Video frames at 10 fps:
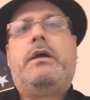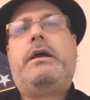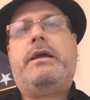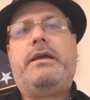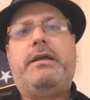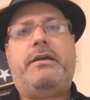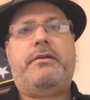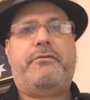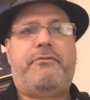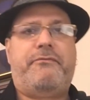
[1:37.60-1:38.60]

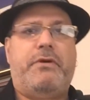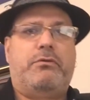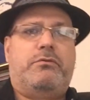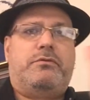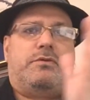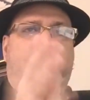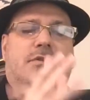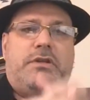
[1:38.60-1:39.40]
Hey, folks,